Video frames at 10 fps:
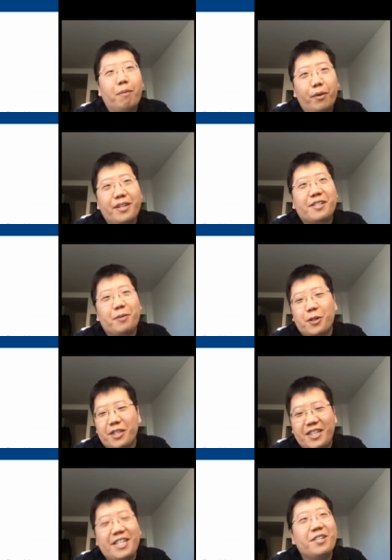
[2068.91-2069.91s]
put this because
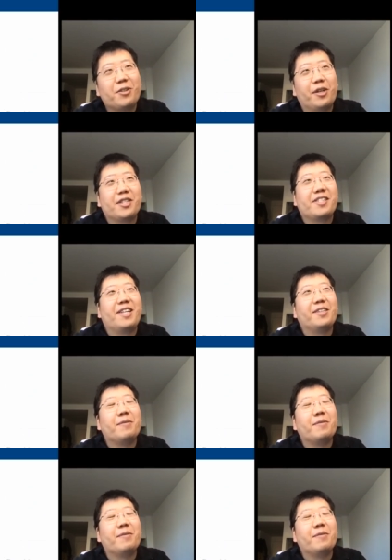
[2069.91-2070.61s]
it's easier to understand.